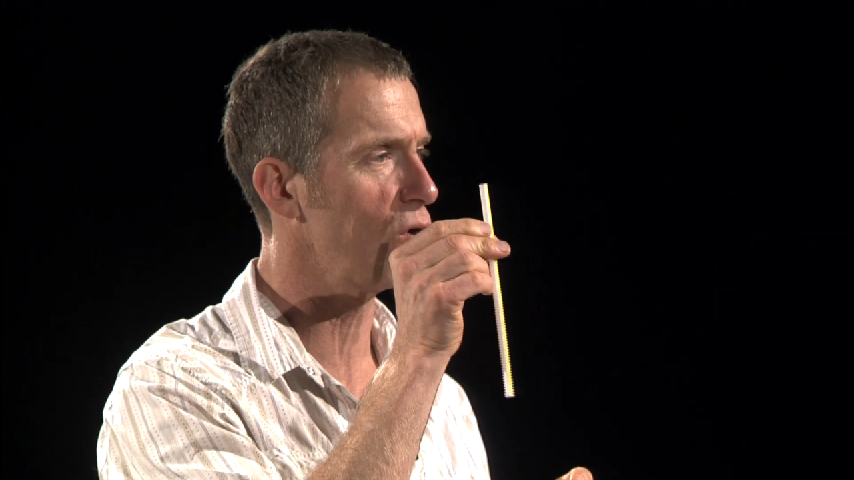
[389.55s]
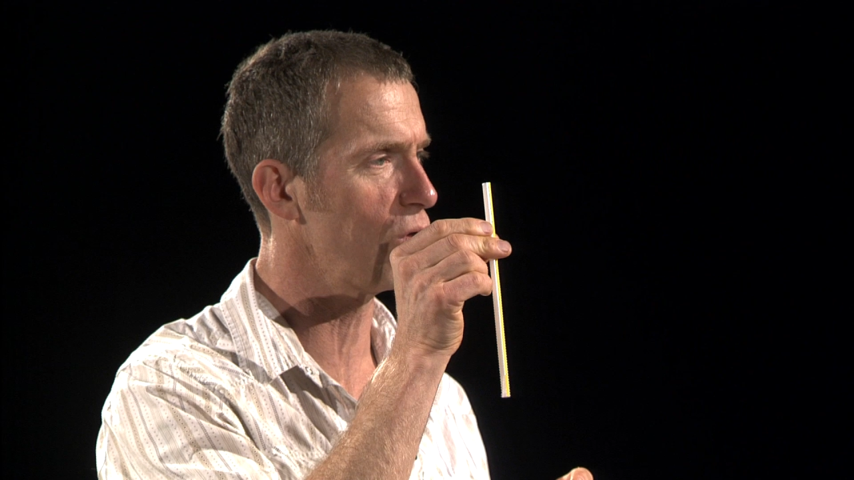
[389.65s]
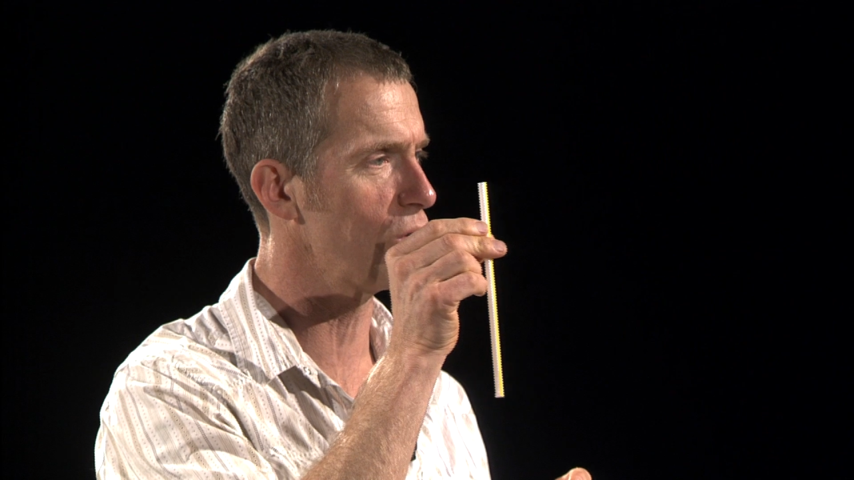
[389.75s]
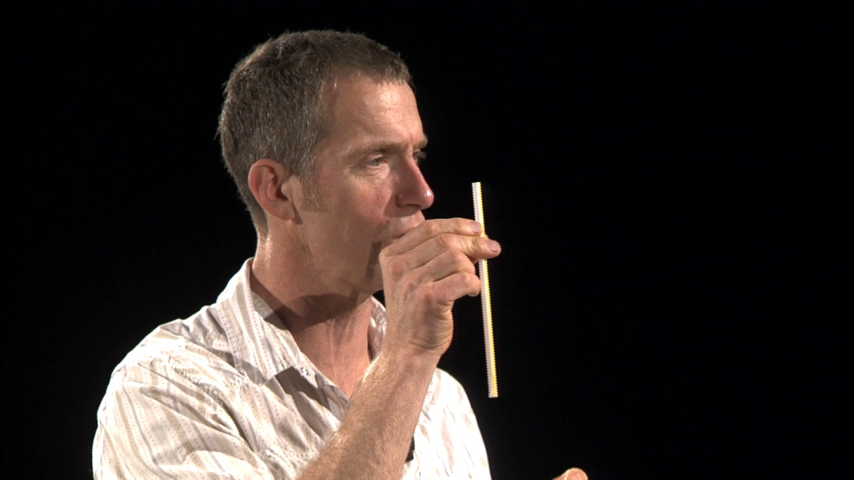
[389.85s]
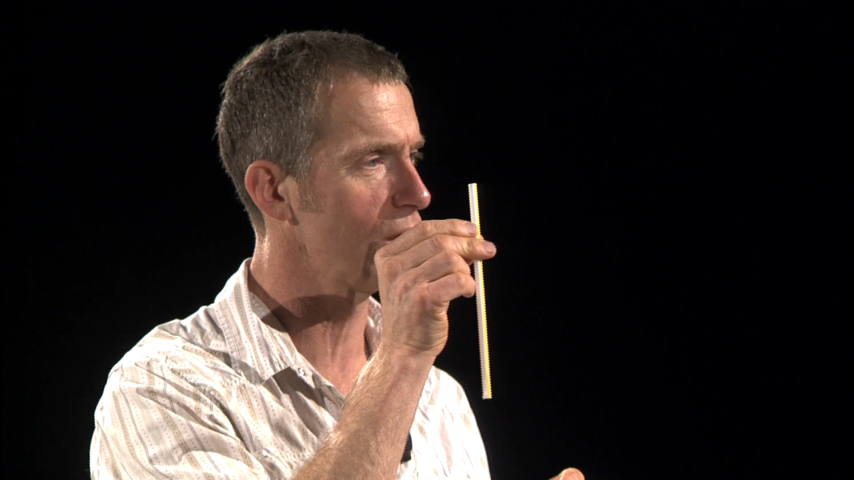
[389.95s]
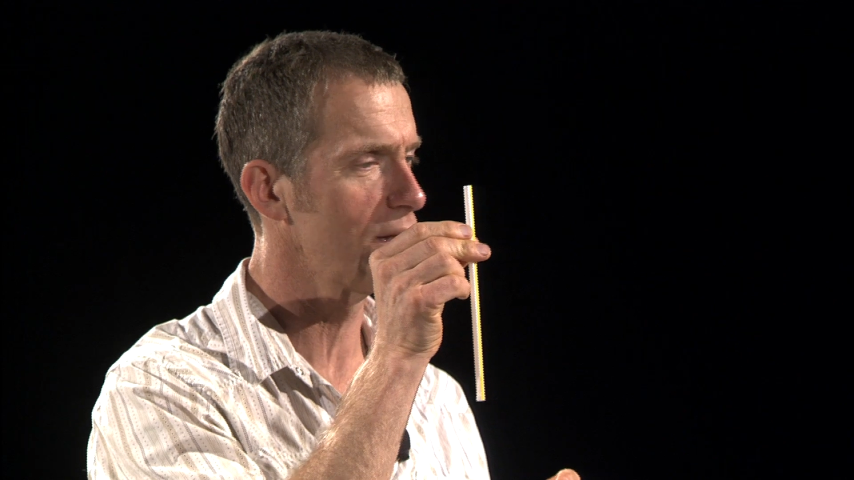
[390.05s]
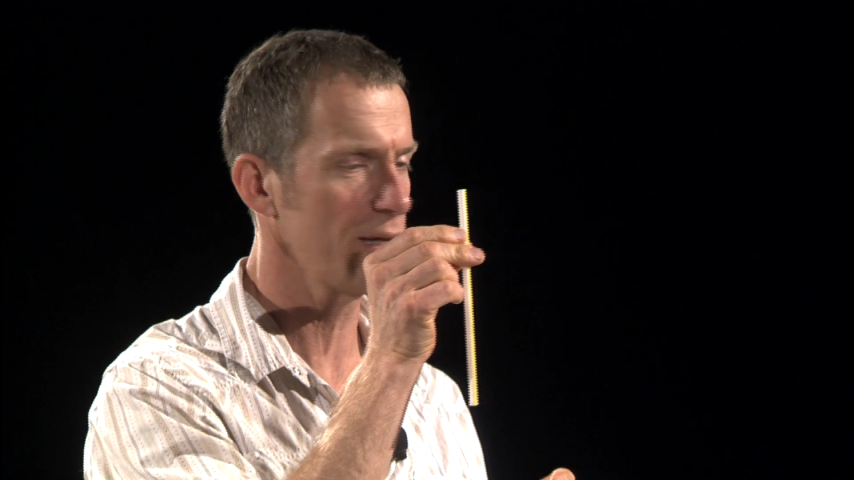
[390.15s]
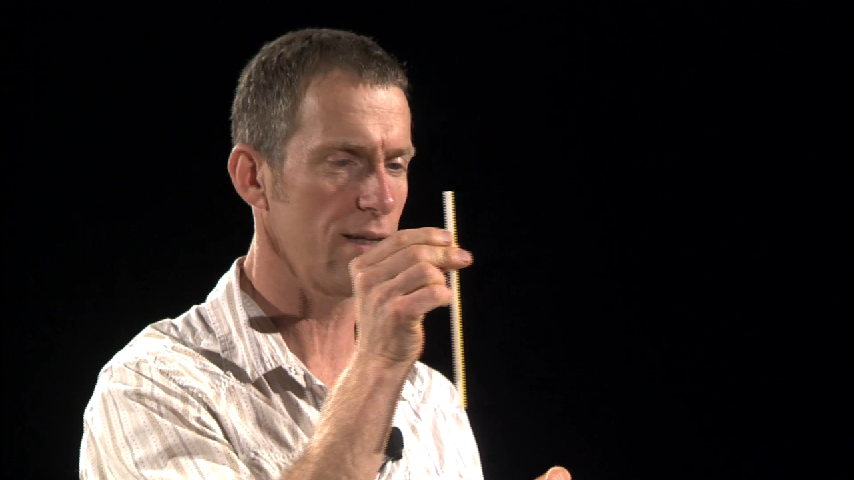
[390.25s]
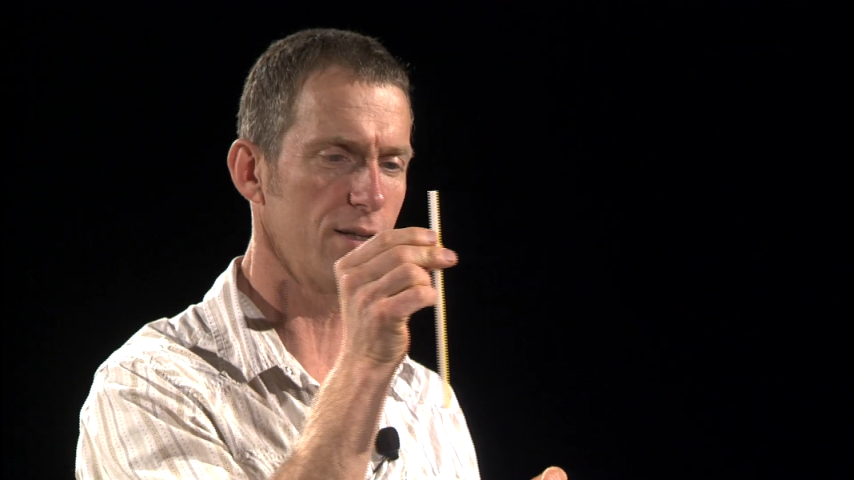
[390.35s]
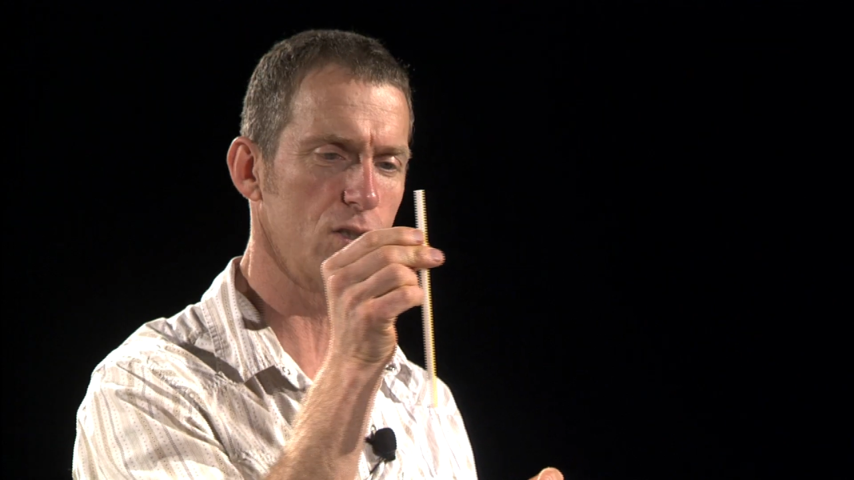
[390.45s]
hole
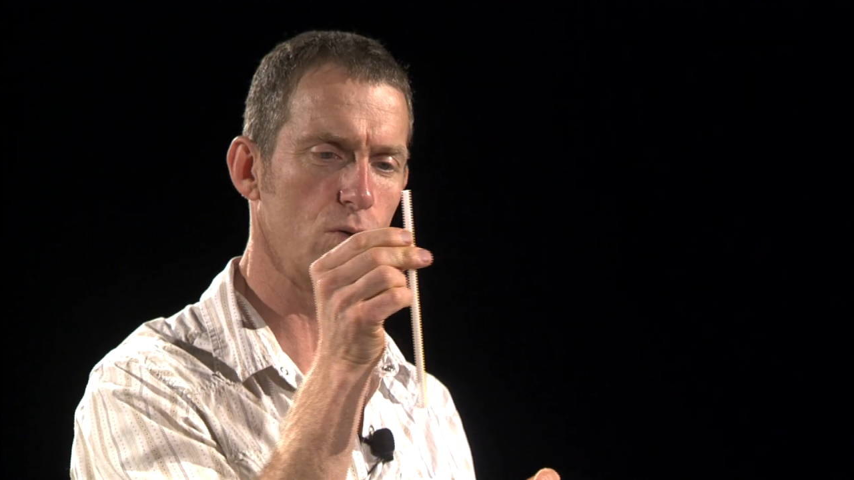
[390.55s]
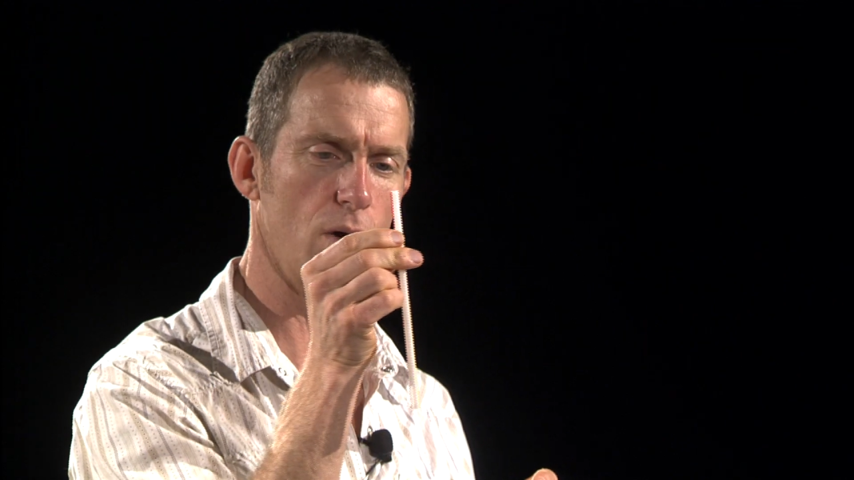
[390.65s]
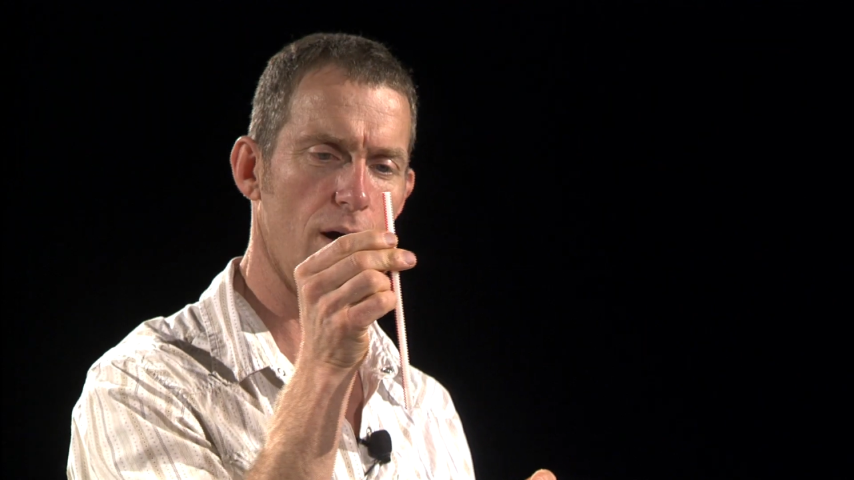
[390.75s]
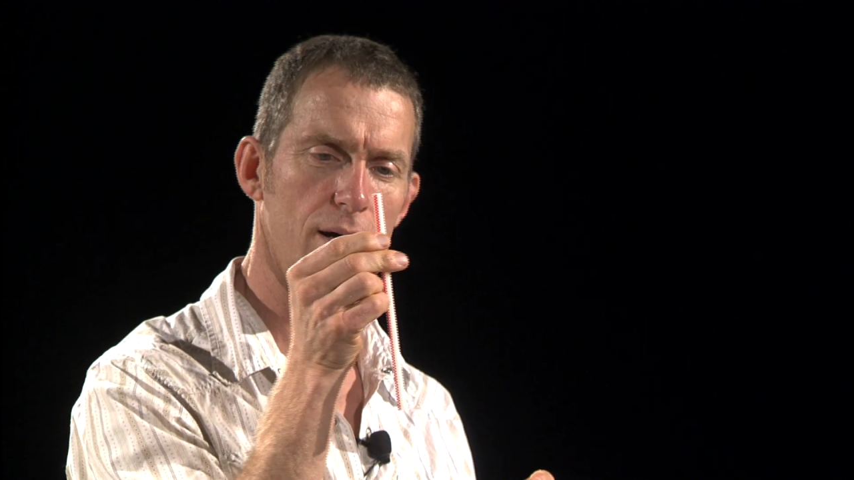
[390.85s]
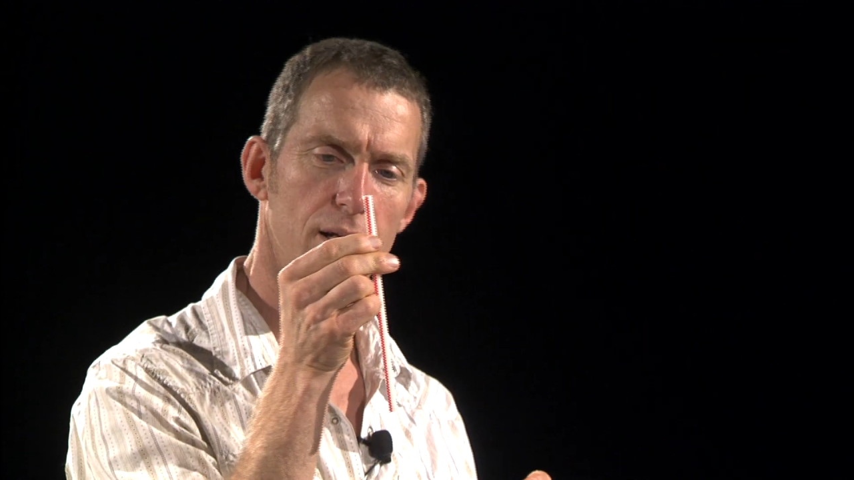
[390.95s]
in the straw.